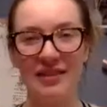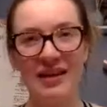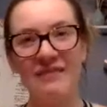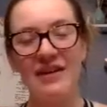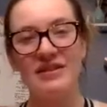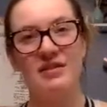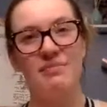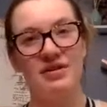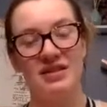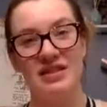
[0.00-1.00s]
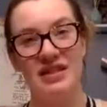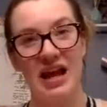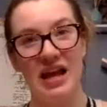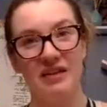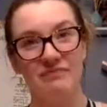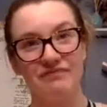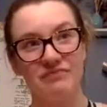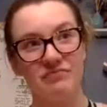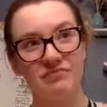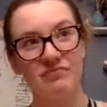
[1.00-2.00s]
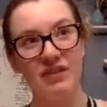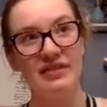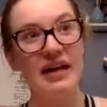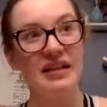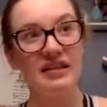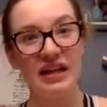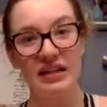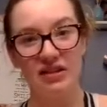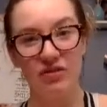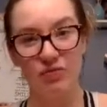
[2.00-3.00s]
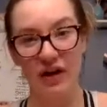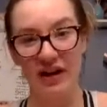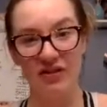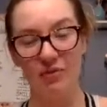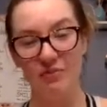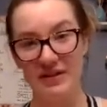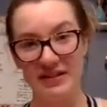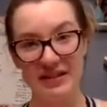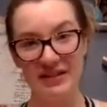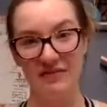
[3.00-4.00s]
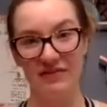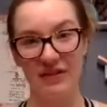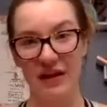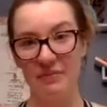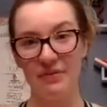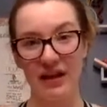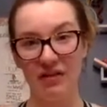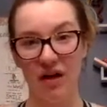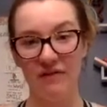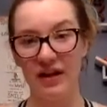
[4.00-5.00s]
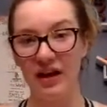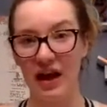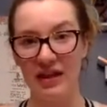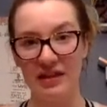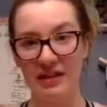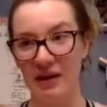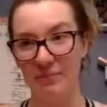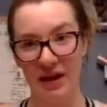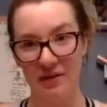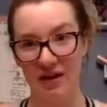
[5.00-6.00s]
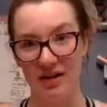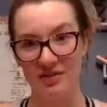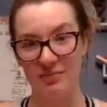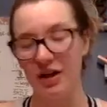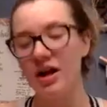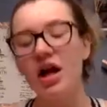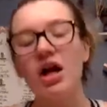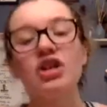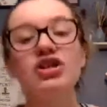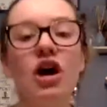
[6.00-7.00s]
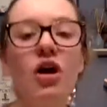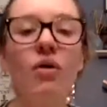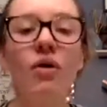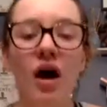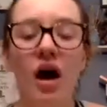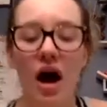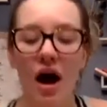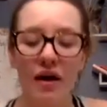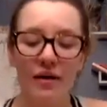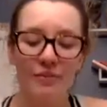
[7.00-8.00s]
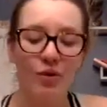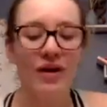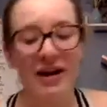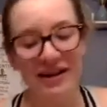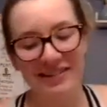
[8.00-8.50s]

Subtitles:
I think I've had some person say that, like, running their own business isn't for them, but they love it, and then they became a customer. So, or